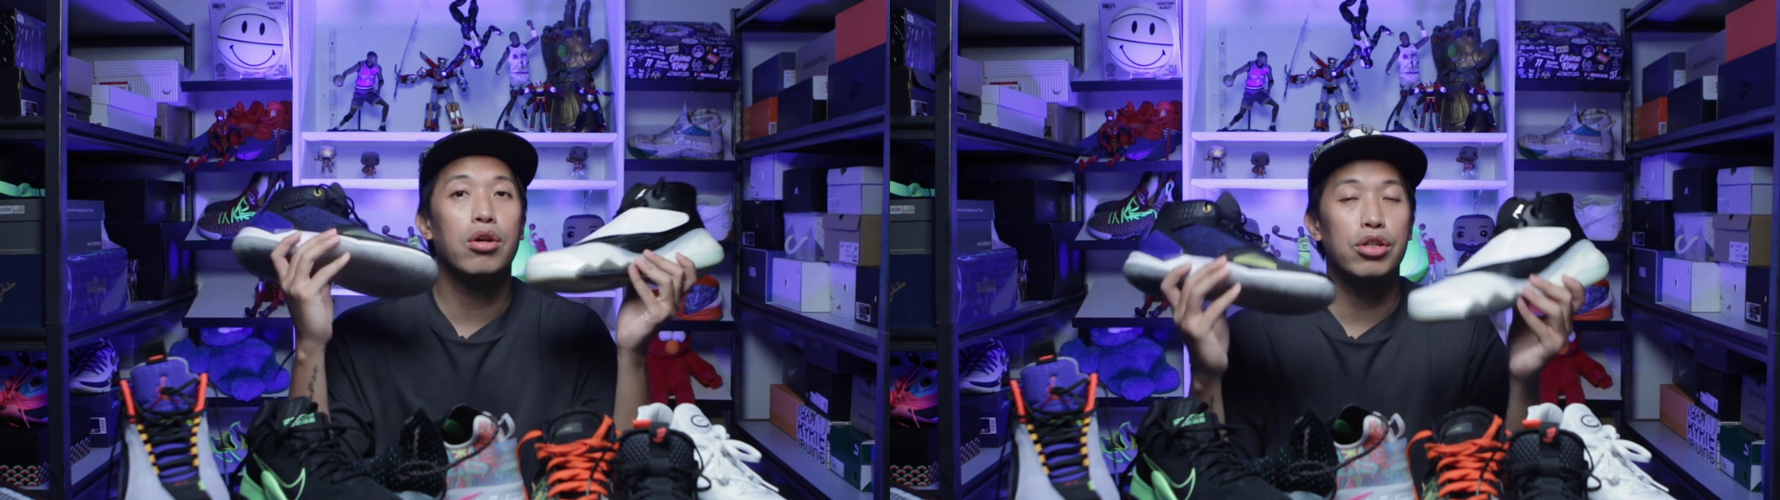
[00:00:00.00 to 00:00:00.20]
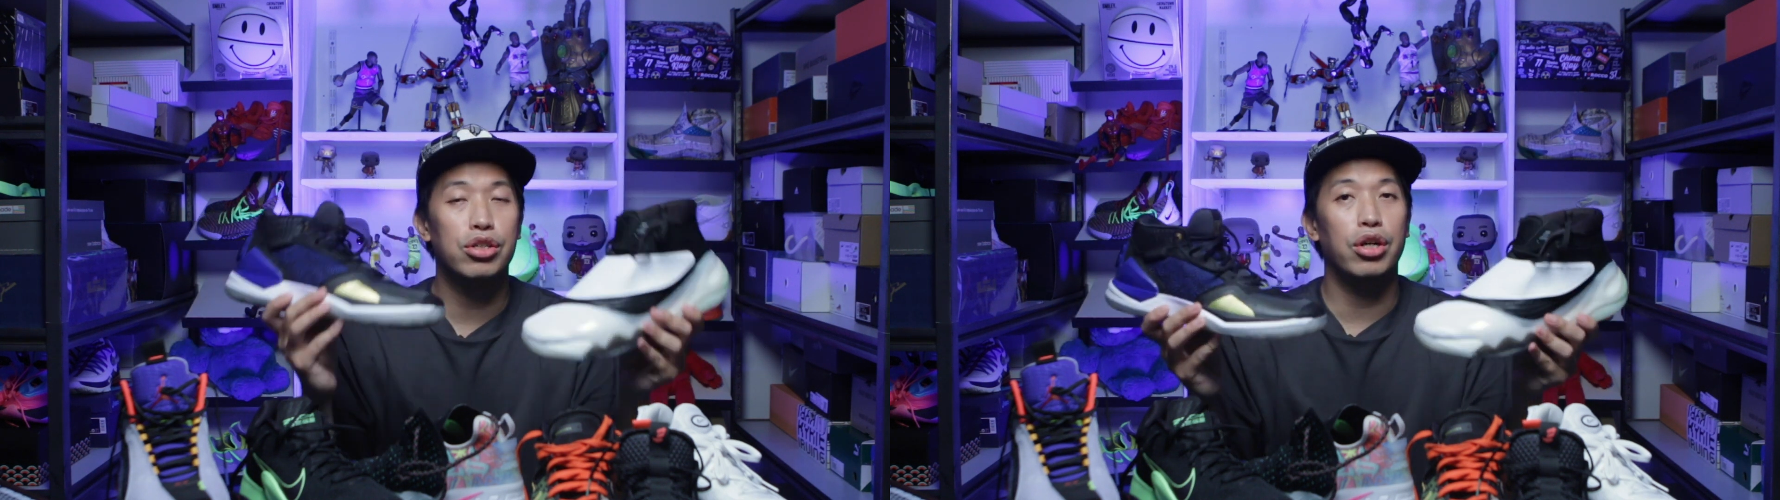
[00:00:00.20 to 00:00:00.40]

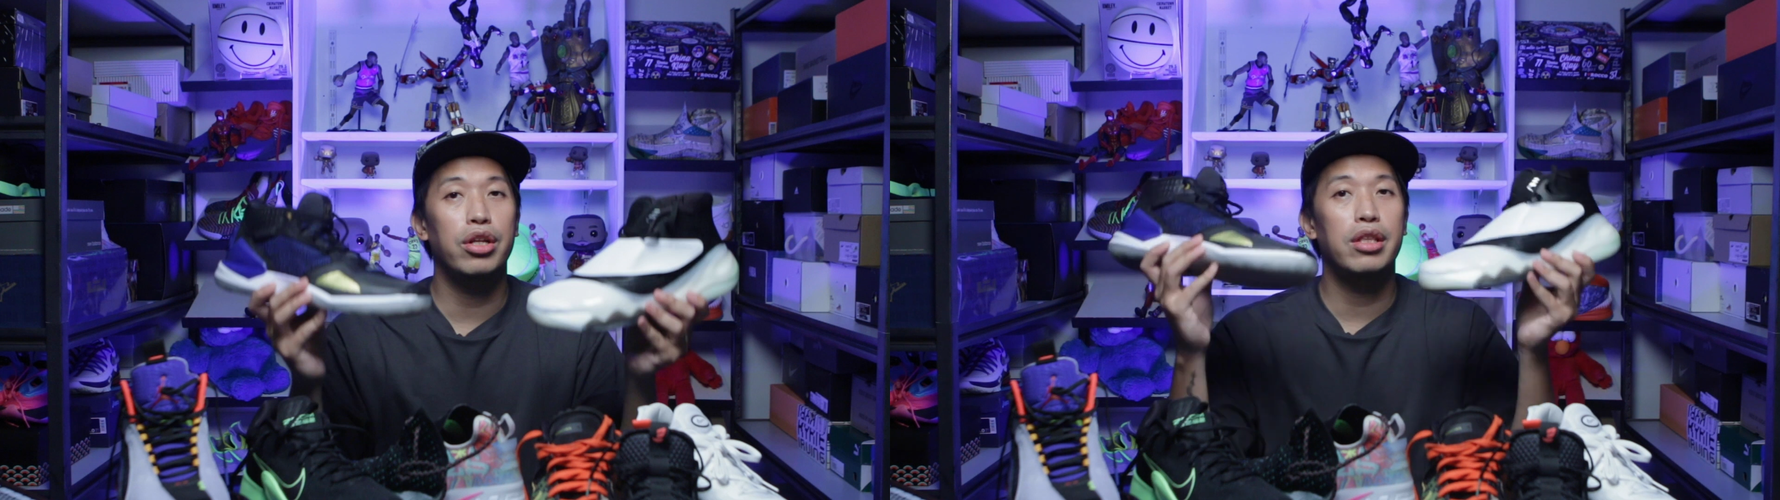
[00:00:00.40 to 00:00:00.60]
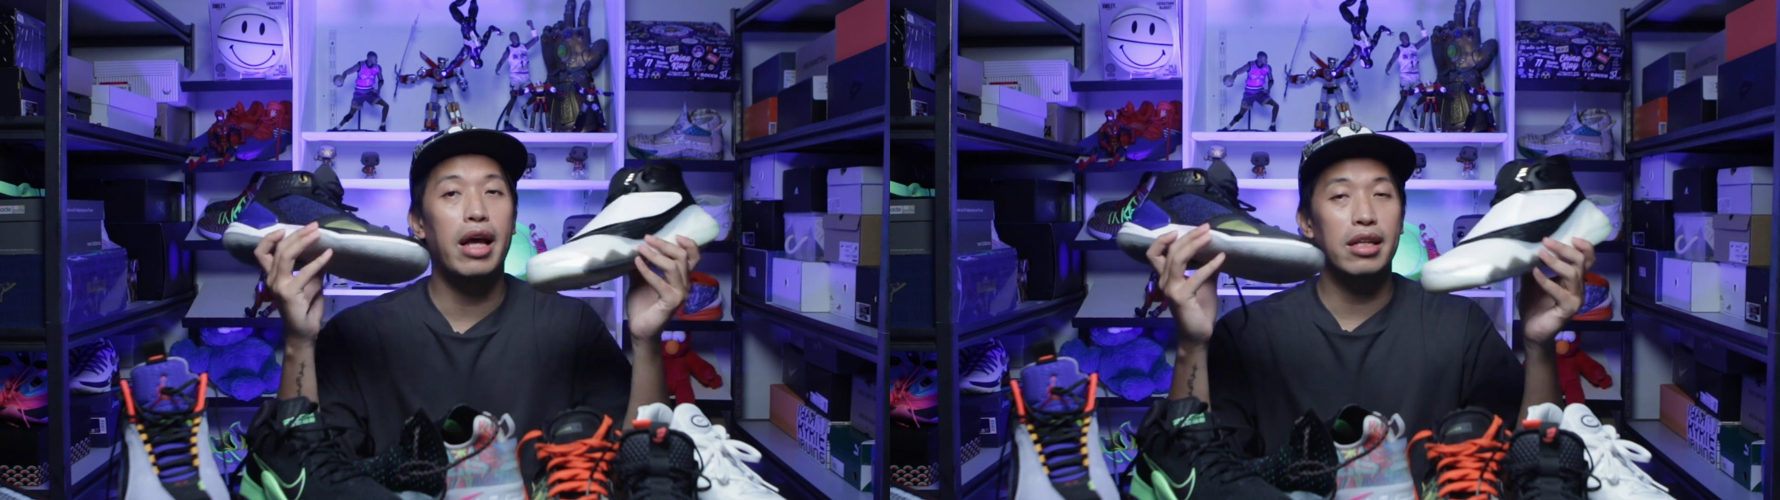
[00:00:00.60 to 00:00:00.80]

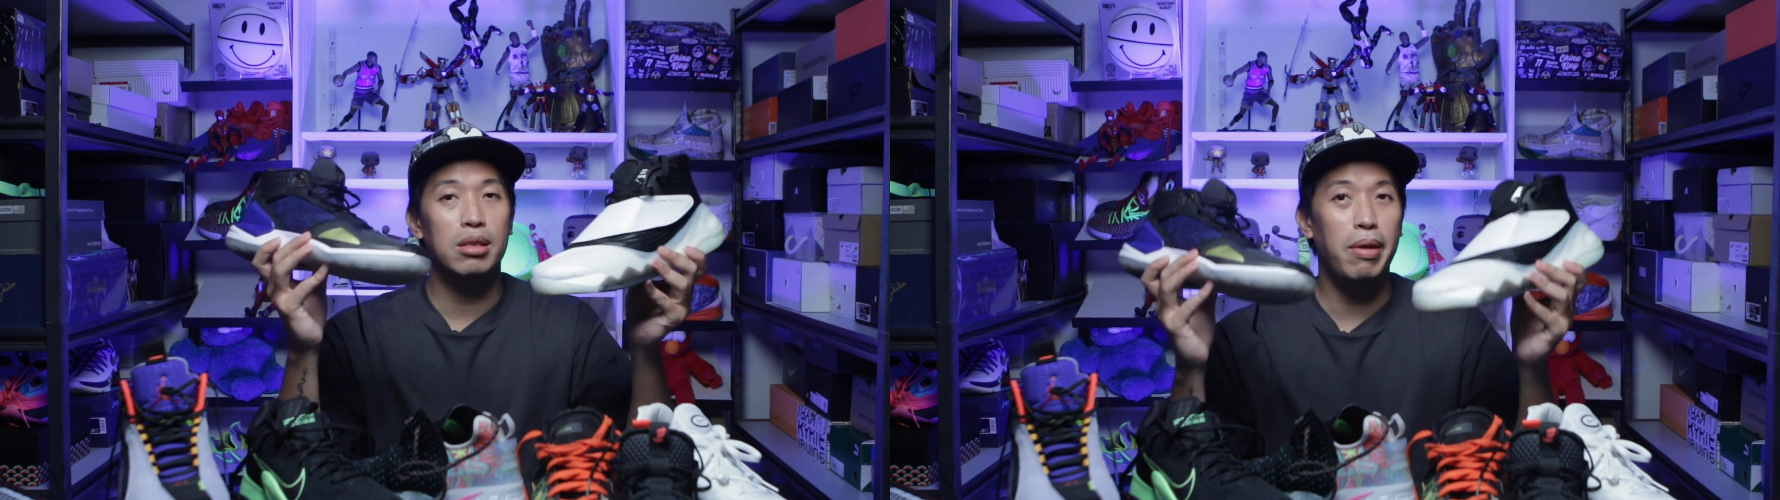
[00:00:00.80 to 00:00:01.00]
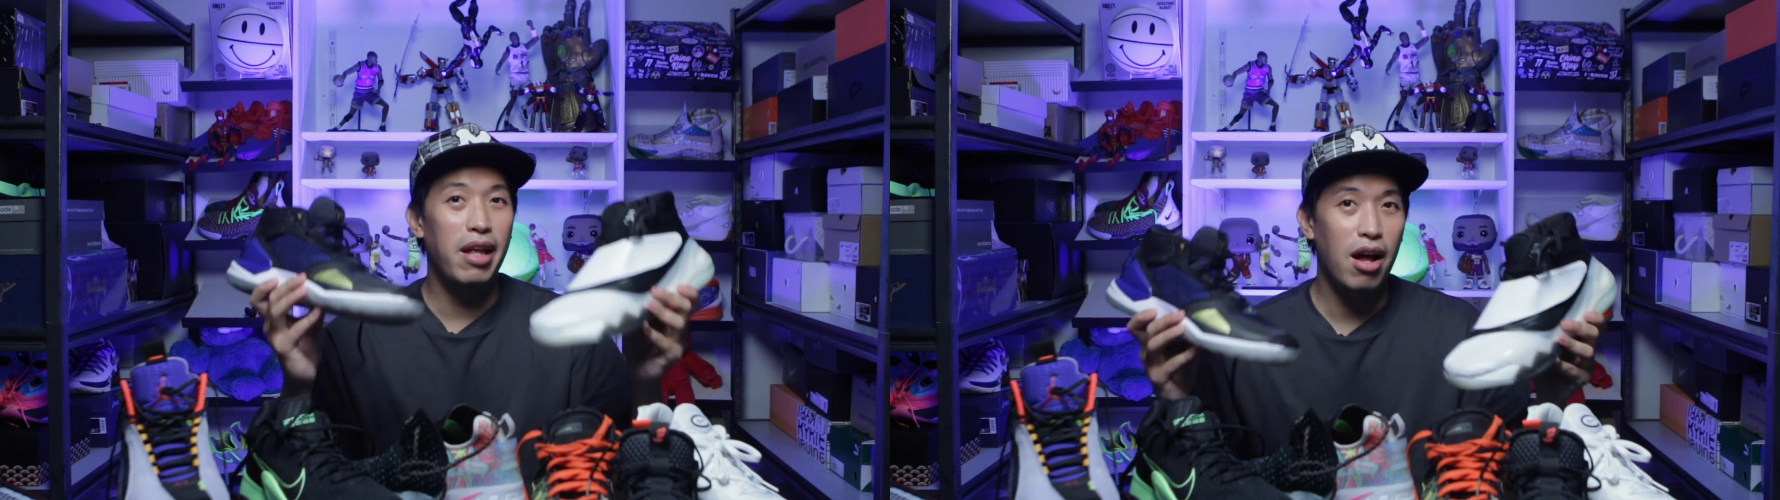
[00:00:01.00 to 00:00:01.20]
cushion that
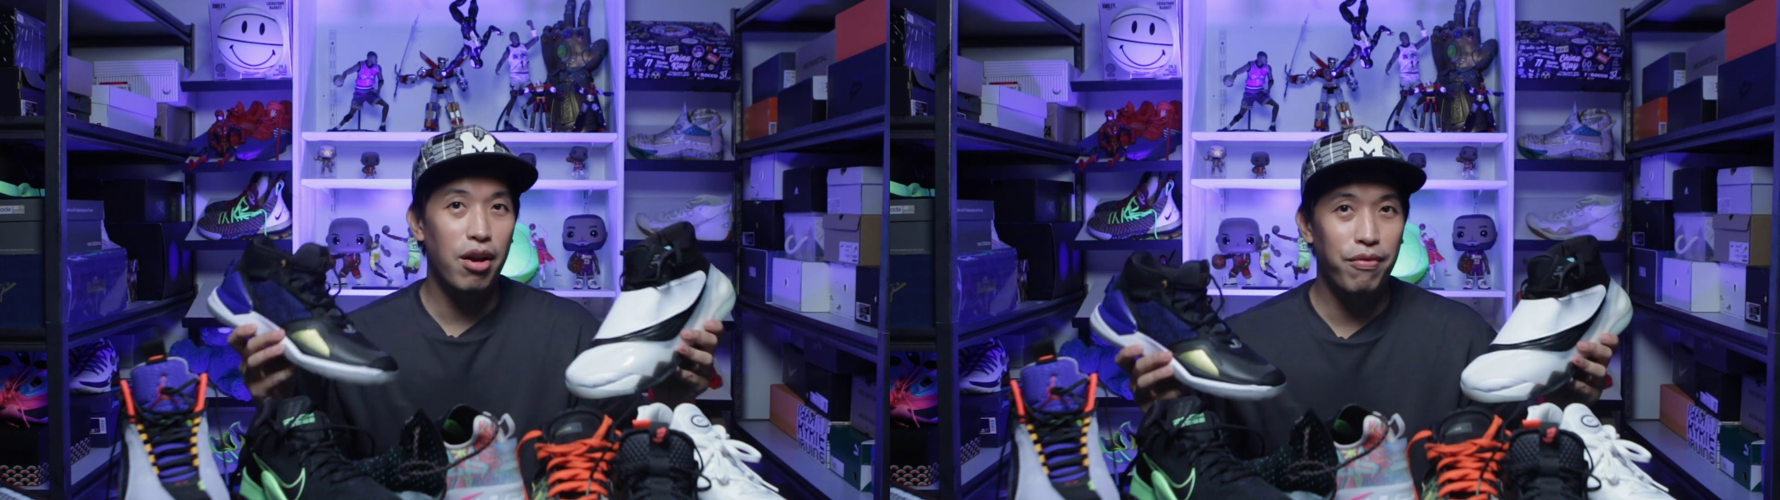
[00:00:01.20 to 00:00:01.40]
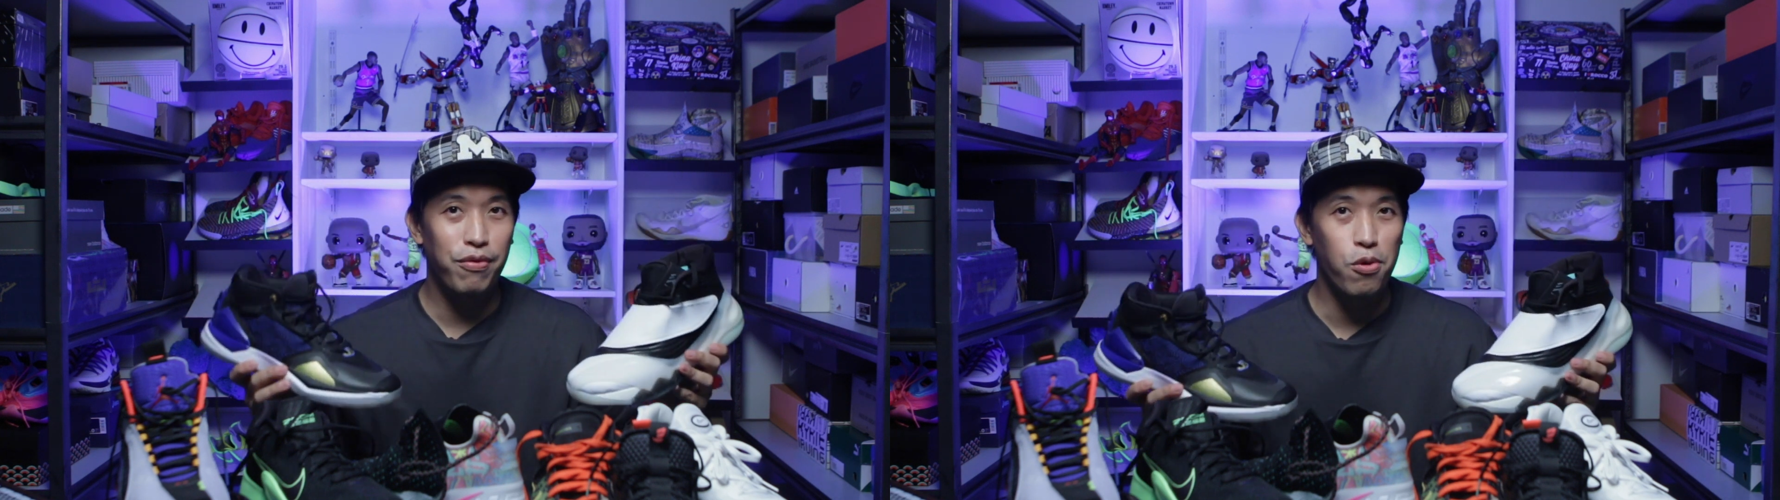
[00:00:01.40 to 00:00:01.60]
is made out
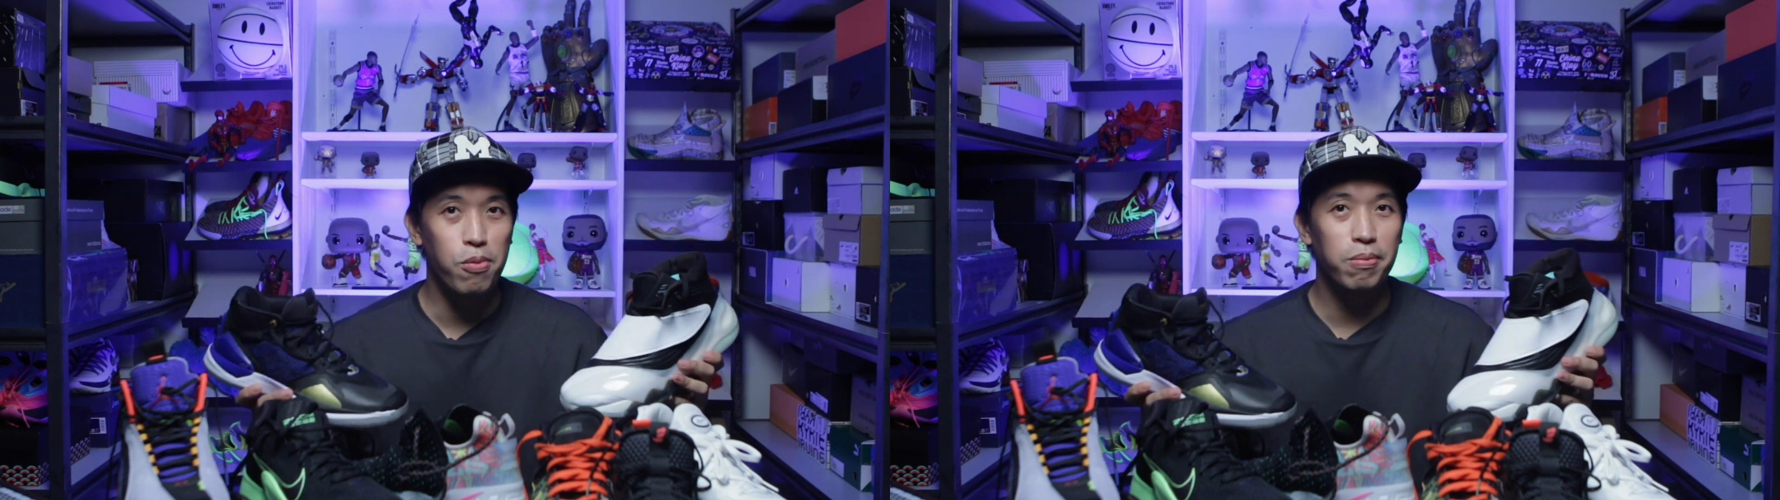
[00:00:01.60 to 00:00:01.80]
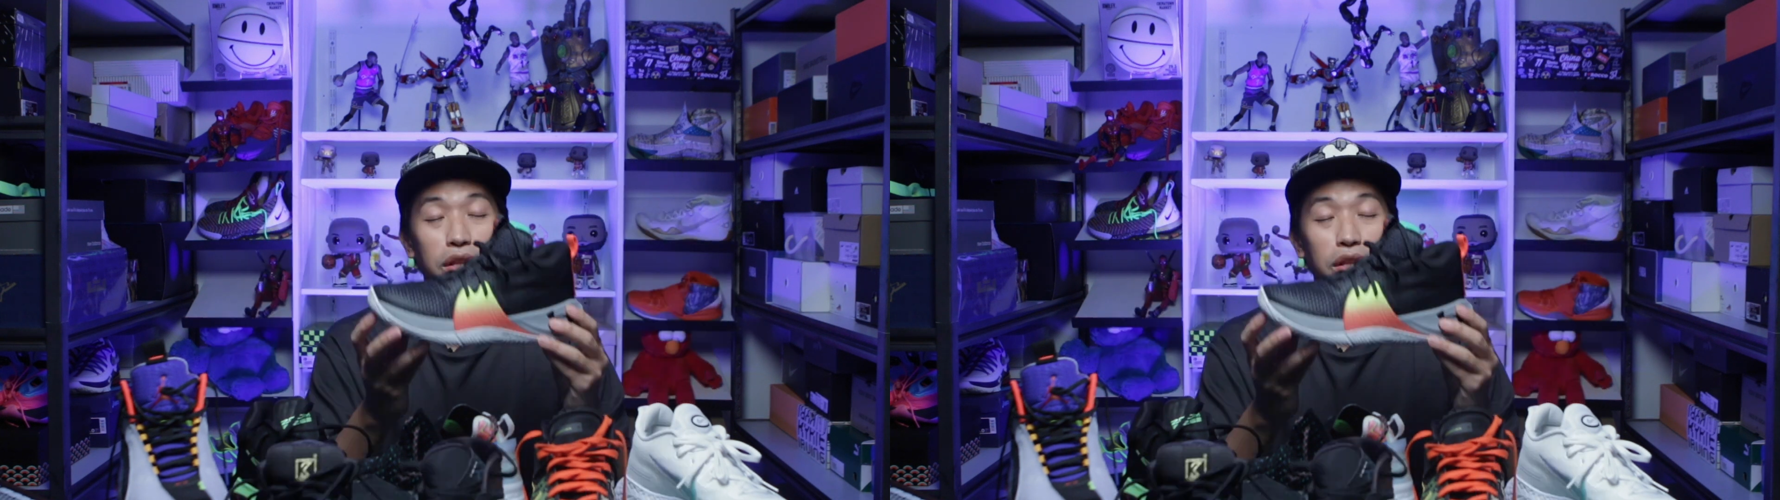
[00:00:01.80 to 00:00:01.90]
of foam.